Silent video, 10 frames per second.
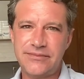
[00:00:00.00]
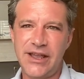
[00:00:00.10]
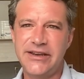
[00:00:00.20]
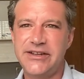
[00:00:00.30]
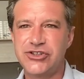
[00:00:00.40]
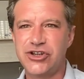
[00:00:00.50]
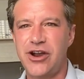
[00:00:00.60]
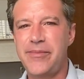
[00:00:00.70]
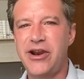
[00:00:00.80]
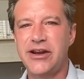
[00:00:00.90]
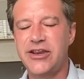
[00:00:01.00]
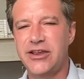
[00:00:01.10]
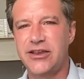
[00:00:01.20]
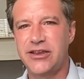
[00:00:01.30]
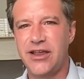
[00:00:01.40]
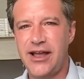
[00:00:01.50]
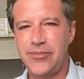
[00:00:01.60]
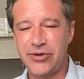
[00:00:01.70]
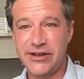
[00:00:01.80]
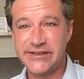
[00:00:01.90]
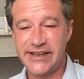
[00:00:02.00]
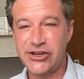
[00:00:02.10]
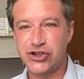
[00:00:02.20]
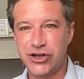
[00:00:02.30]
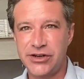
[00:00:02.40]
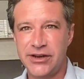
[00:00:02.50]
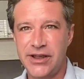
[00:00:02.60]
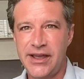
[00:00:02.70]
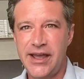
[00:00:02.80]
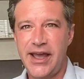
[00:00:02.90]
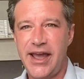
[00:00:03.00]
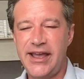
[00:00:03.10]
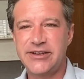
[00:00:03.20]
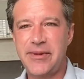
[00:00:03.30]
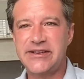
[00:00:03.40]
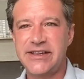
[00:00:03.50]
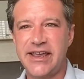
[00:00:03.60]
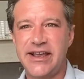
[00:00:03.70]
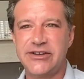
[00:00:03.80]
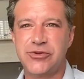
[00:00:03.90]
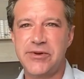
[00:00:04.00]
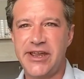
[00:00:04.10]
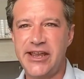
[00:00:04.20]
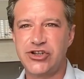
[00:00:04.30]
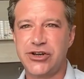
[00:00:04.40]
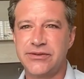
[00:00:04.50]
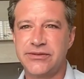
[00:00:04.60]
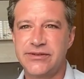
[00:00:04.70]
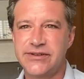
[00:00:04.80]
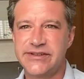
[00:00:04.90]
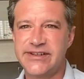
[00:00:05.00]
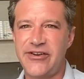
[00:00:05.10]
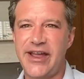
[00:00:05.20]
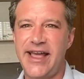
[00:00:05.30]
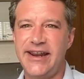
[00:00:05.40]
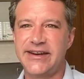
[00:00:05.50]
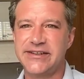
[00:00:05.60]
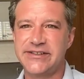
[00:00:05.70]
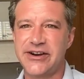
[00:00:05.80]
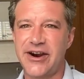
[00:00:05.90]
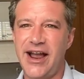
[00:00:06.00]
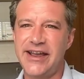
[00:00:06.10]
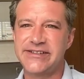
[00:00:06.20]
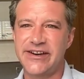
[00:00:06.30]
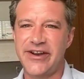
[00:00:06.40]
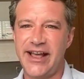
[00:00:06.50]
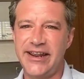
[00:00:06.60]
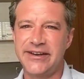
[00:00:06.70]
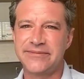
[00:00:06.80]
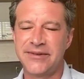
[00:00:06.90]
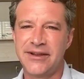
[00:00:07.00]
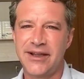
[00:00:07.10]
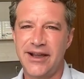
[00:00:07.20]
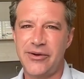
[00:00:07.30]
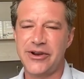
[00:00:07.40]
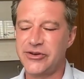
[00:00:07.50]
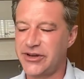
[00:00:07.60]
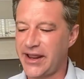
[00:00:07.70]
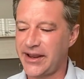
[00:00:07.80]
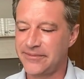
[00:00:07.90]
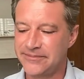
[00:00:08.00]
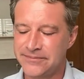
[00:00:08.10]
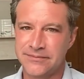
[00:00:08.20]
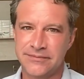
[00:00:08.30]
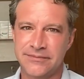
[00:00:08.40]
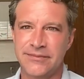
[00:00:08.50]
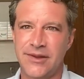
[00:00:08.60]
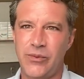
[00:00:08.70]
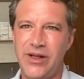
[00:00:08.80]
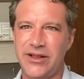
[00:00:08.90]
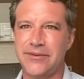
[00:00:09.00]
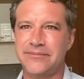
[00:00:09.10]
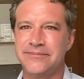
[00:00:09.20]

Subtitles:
I teach American pronunciation and basic English communication. Sarah Helen is here. Hi Sarah Helen. How are you today? Welcome.